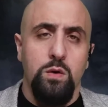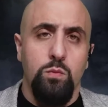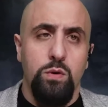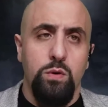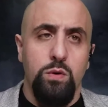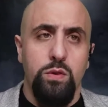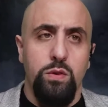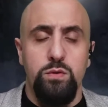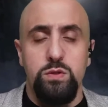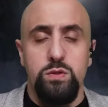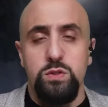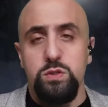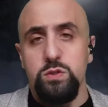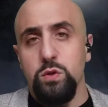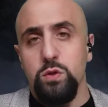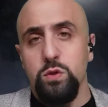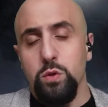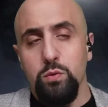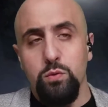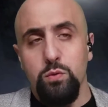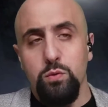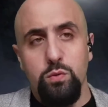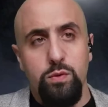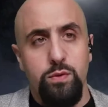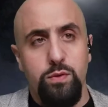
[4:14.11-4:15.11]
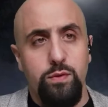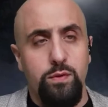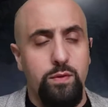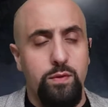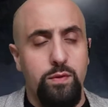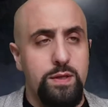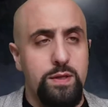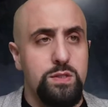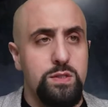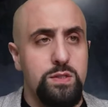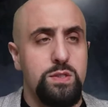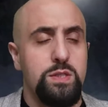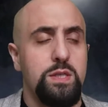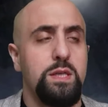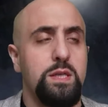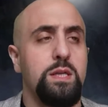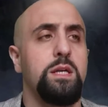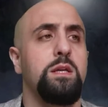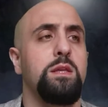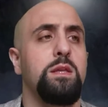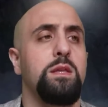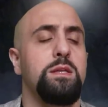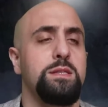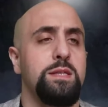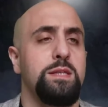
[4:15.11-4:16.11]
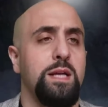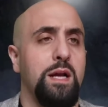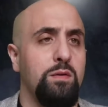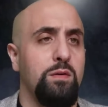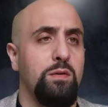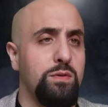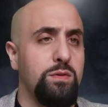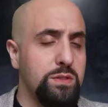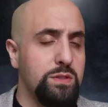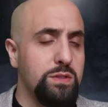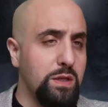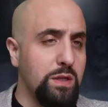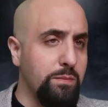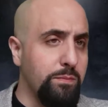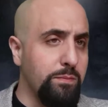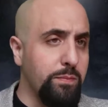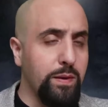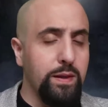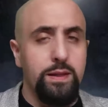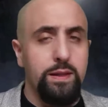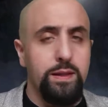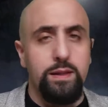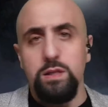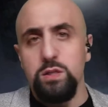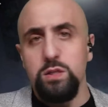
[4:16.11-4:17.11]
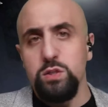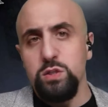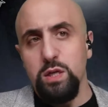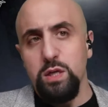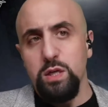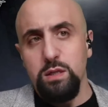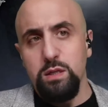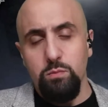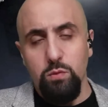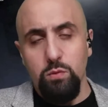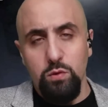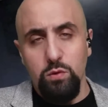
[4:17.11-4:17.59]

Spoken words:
whether it's through the Red Sea, the south is completely shut,